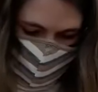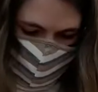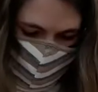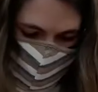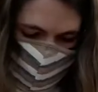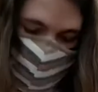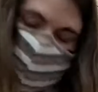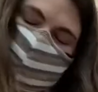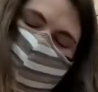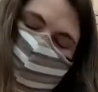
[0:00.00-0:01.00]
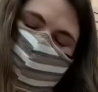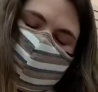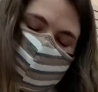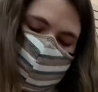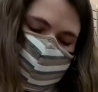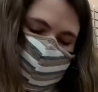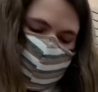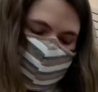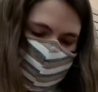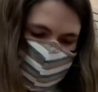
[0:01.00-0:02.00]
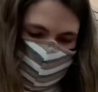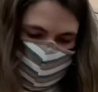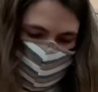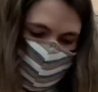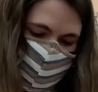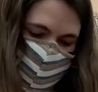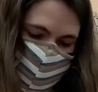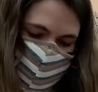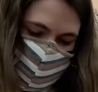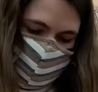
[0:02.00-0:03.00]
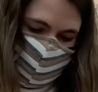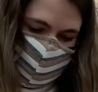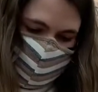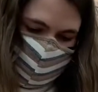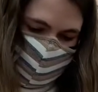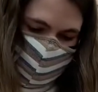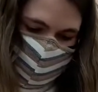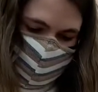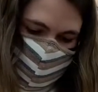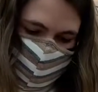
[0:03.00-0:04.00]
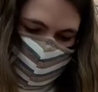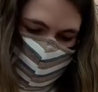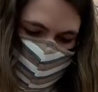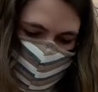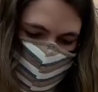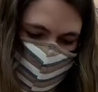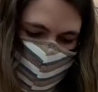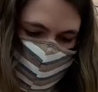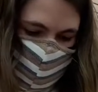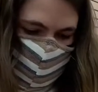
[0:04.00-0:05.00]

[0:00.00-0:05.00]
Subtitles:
Makes it look a little more professional. But you can put them on the front, or you can put them anywhere.